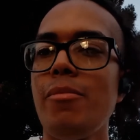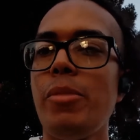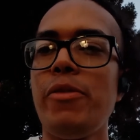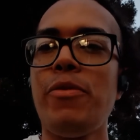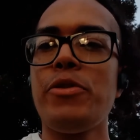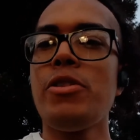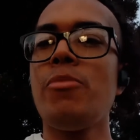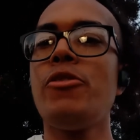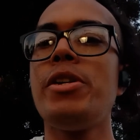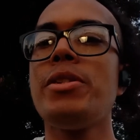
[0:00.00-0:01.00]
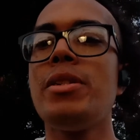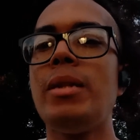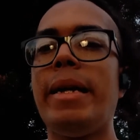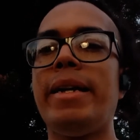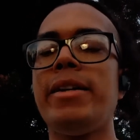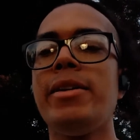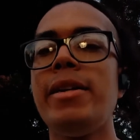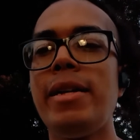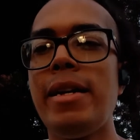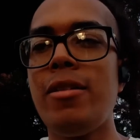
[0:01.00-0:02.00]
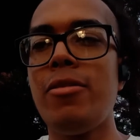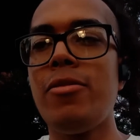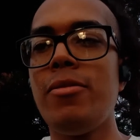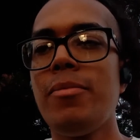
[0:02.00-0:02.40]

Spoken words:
But for some reason, they cut it down.